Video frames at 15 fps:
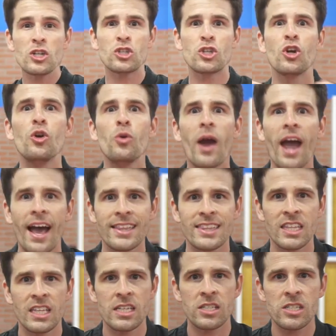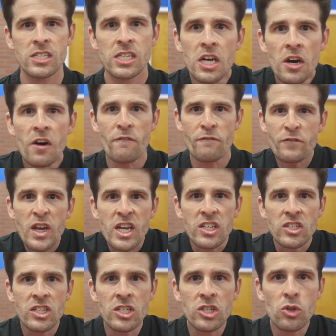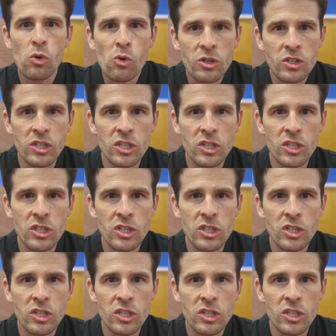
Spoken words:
2 athletes facing towards